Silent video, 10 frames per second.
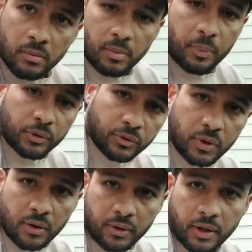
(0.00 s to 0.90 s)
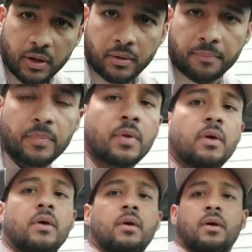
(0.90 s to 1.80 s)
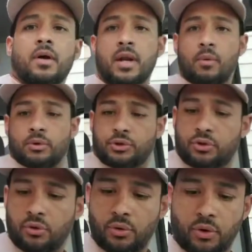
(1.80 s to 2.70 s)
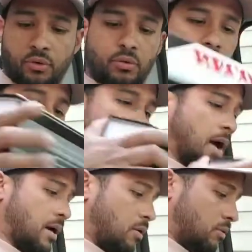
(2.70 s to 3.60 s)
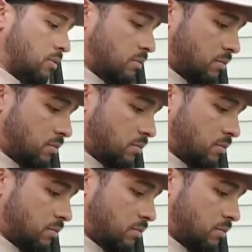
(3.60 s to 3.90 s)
Let me put you down here, and I will show you how